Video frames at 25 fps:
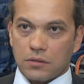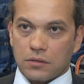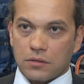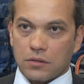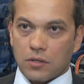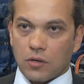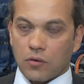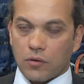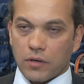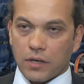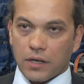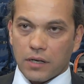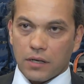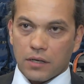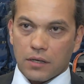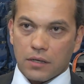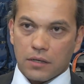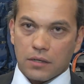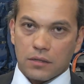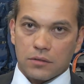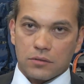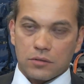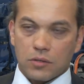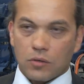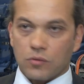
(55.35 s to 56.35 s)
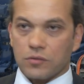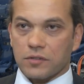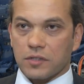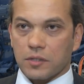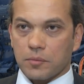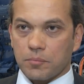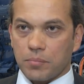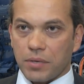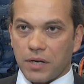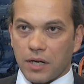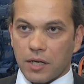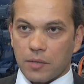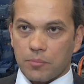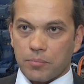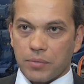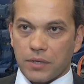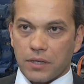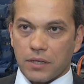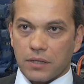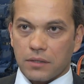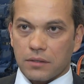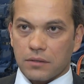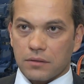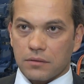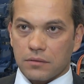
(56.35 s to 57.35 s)
no uh, dosing
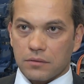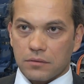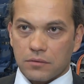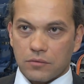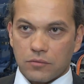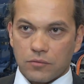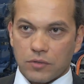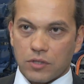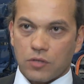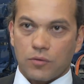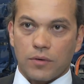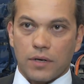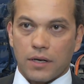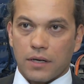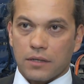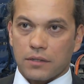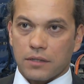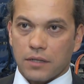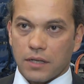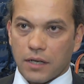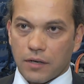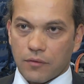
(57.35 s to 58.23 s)
piping, required.